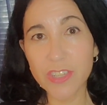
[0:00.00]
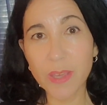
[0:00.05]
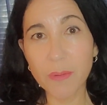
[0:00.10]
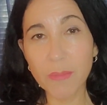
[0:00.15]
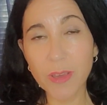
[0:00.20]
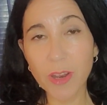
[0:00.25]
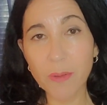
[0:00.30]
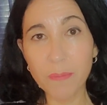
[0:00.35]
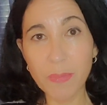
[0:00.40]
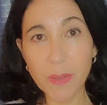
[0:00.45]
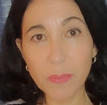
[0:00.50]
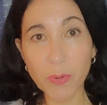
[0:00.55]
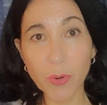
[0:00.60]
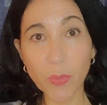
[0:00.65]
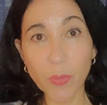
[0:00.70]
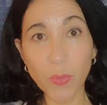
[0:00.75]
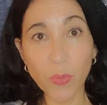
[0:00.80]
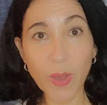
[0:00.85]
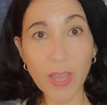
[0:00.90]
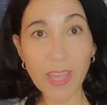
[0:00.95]
the amount of
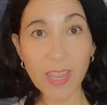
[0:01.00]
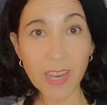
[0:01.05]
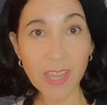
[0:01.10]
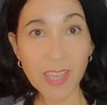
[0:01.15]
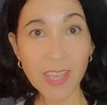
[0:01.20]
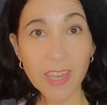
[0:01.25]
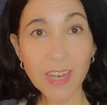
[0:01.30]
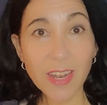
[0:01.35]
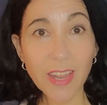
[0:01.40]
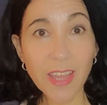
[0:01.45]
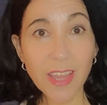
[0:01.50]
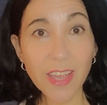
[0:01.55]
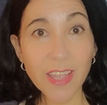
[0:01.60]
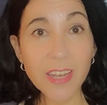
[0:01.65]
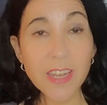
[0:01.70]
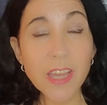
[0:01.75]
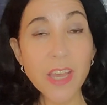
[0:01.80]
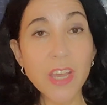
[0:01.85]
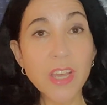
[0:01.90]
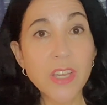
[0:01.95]
people waiting in
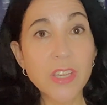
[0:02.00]
line